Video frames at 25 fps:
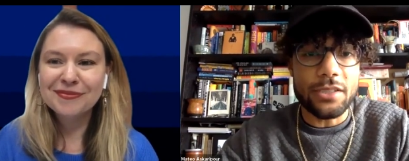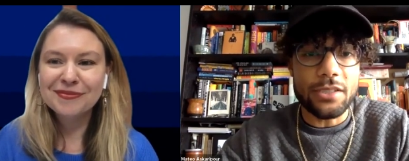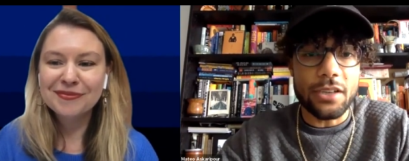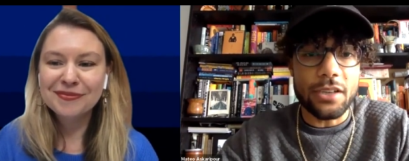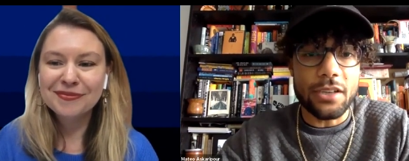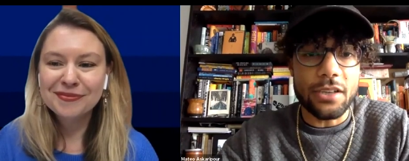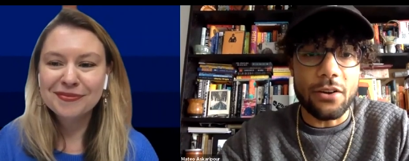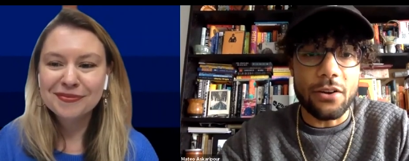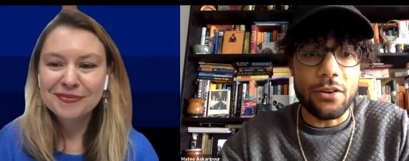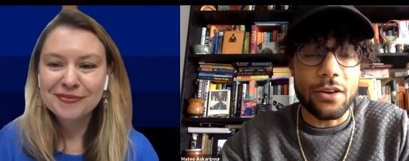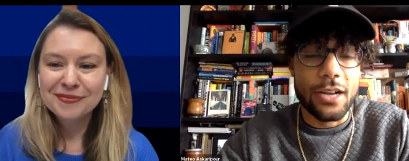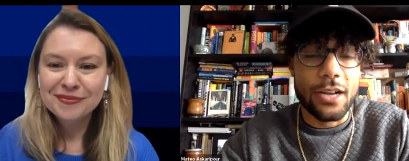
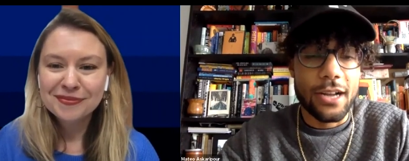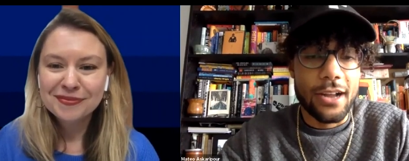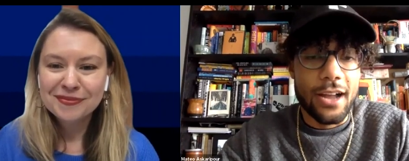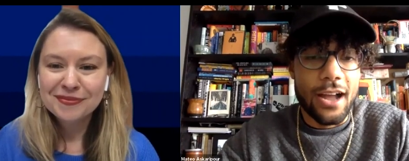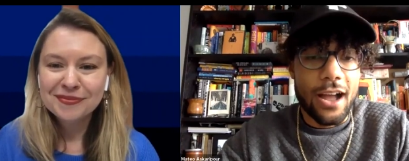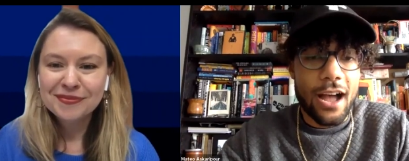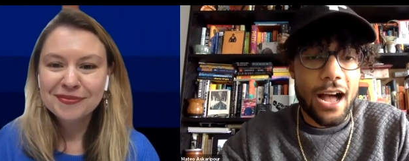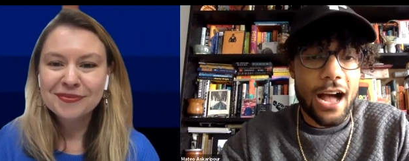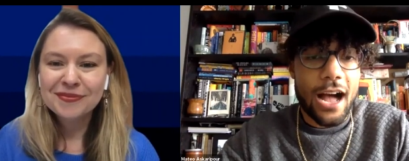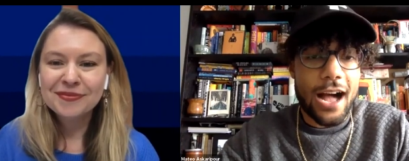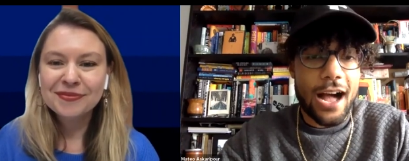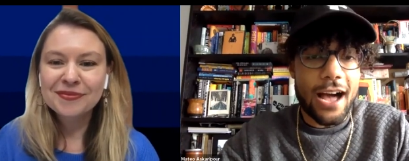Speaker 1: So
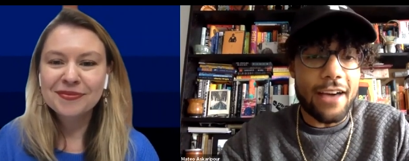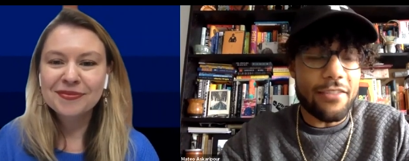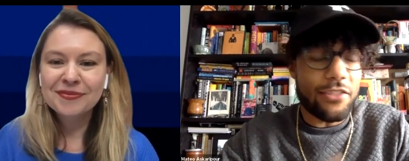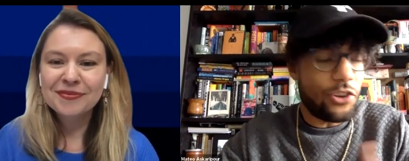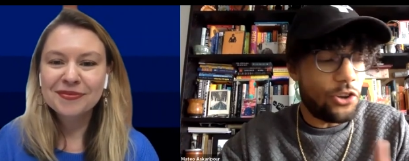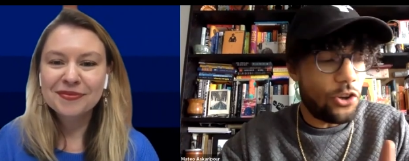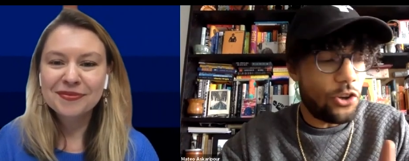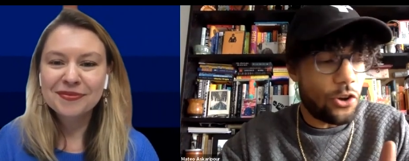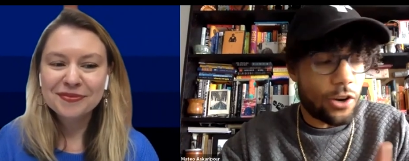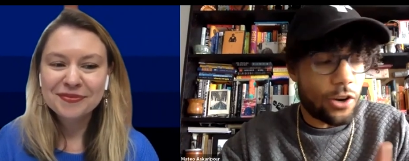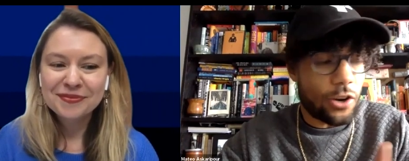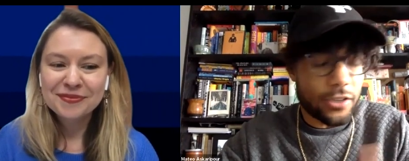the
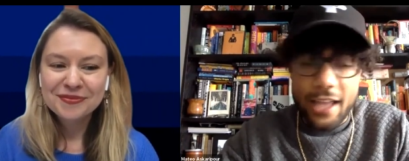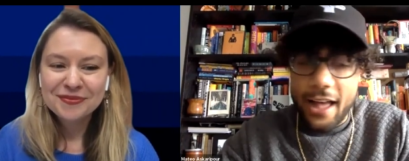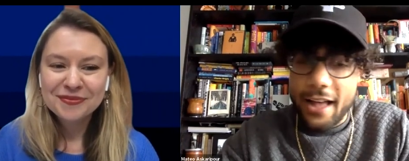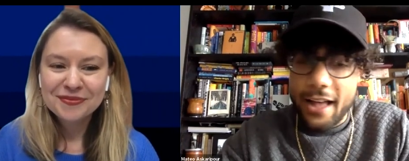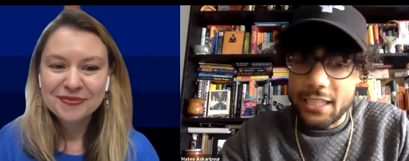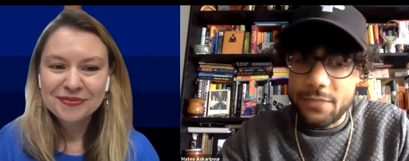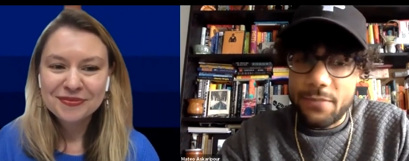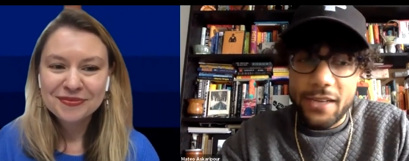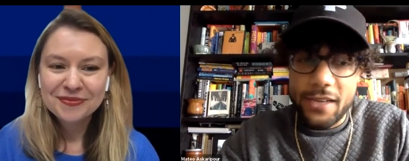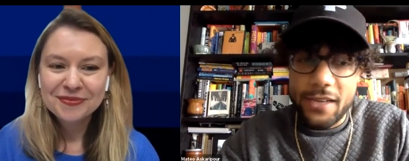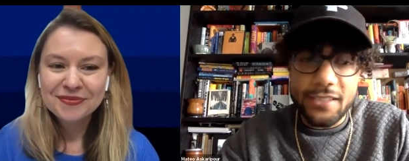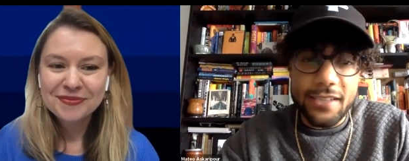New York
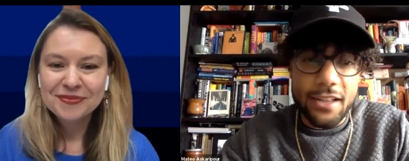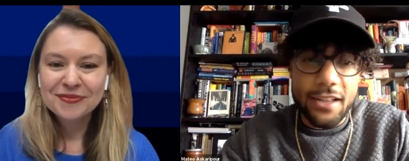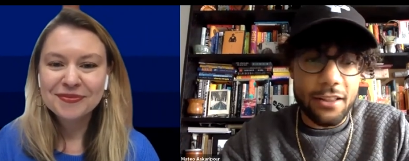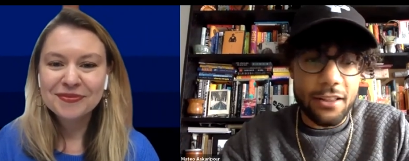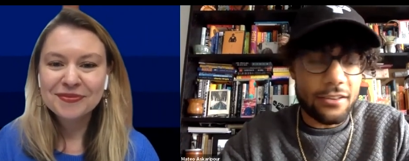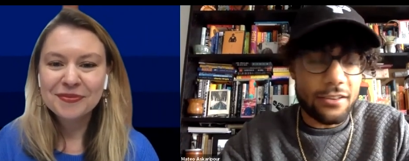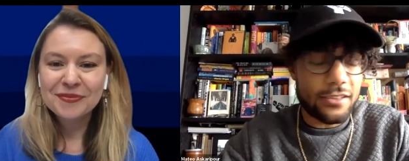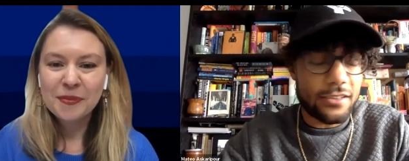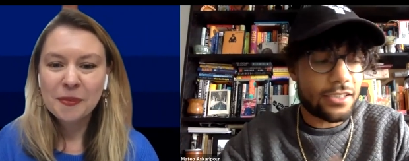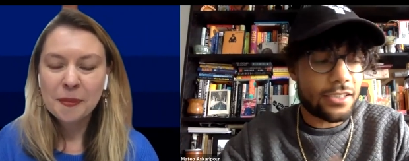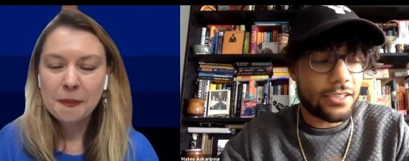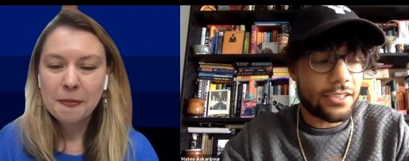Times
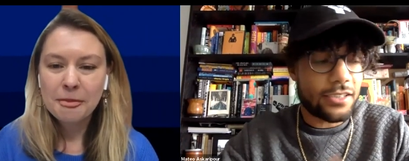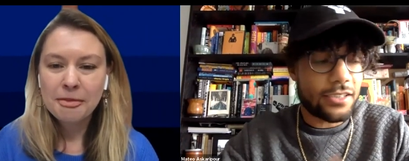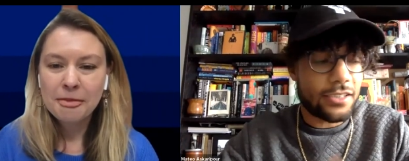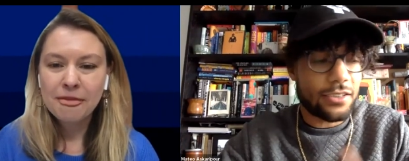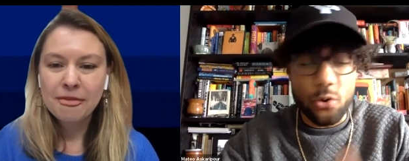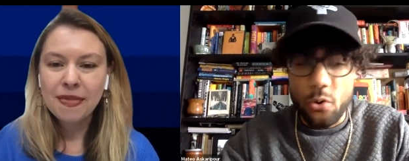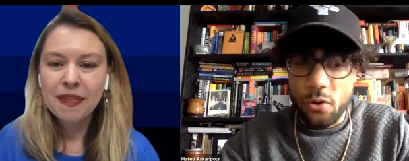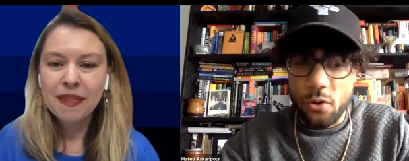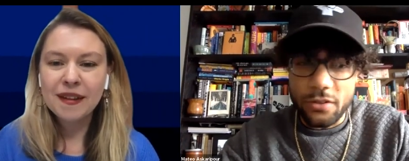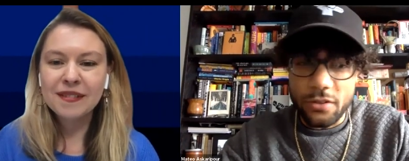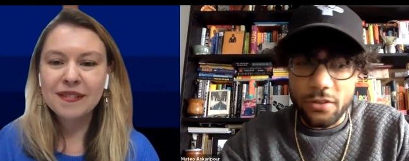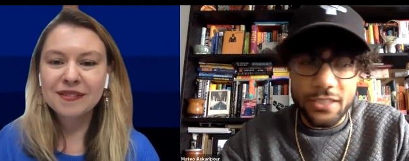bestsellers,
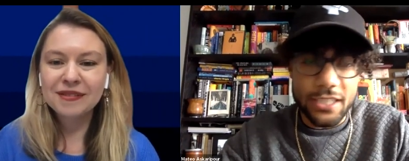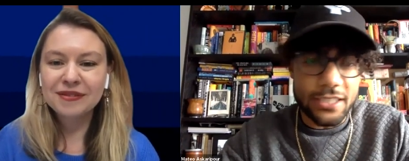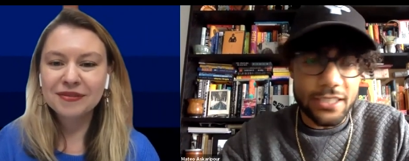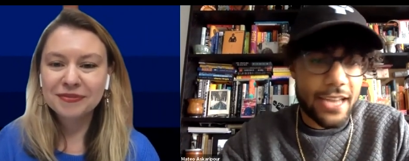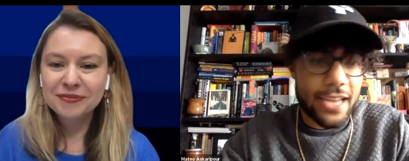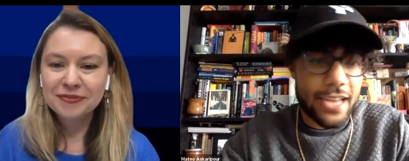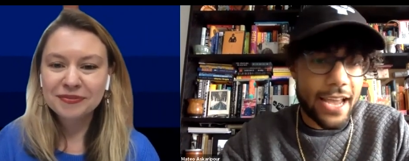cool.